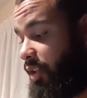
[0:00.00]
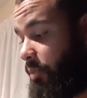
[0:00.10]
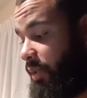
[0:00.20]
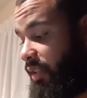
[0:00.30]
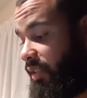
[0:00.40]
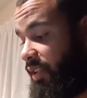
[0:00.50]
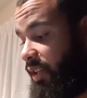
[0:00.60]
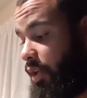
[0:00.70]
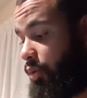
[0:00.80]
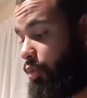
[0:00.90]
unto me,
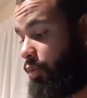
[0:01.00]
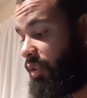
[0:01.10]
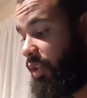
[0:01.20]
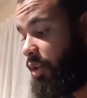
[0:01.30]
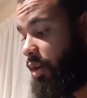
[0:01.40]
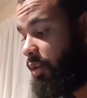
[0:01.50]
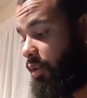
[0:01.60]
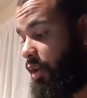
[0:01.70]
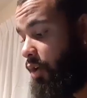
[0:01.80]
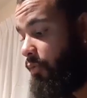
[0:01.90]
See, thou doest it not,
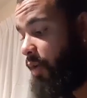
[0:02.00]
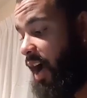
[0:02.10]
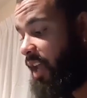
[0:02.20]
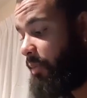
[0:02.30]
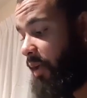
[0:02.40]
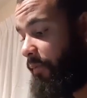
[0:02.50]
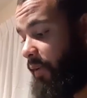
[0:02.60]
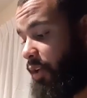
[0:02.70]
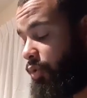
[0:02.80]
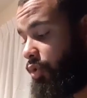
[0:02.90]
for I am thy
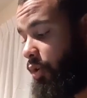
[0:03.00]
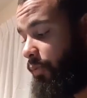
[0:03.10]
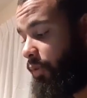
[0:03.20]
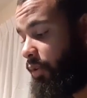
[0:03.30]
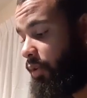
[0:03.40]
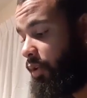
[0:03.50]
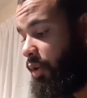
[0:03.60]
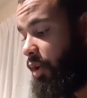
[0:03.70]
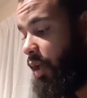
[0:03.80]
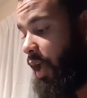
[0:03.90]
fellow servant,
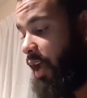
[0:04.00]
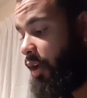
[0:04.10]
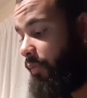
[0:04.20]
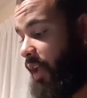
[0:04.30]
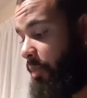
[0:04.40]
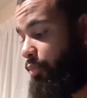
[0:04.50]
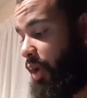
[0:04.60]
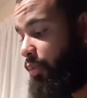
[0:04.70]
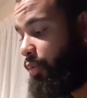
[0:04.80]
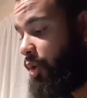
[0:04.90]
and of thy
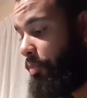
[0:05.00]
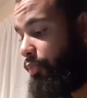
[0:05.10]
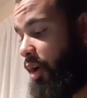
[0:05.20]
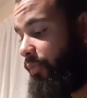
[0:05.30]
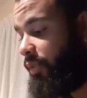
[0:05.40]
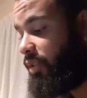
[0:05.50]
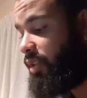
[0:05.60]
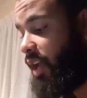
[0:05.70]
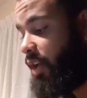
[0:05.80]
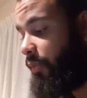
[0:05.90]
brethren the
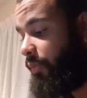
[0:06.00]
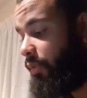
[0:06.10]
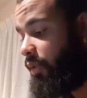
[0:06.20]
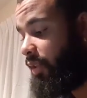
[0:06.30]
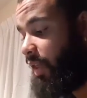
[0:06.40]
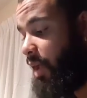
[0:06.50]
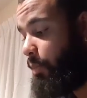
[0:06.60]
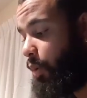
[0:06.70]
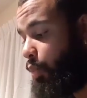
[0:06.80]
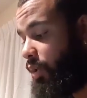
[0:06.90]
prophets, and of
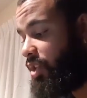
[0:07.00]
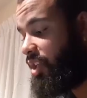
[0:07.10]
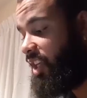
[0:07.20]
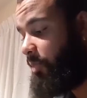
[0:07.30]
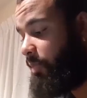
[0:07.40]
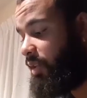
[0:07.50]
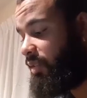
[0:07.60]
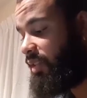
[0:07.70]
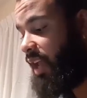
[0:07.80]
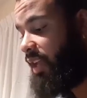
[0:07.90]
them which keep the
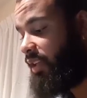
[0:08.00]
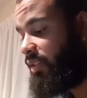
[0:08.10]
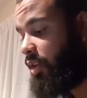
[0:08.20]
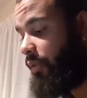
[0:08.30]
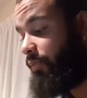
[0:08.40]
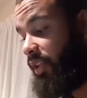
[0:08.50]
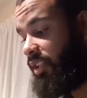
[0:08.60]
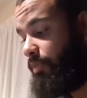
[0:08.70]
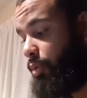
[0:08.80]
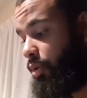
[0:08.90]
sayings of
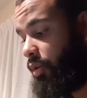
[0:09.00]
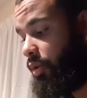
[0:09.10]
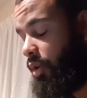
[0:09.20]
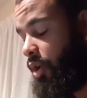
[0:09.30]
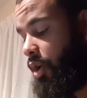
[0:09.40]
this book.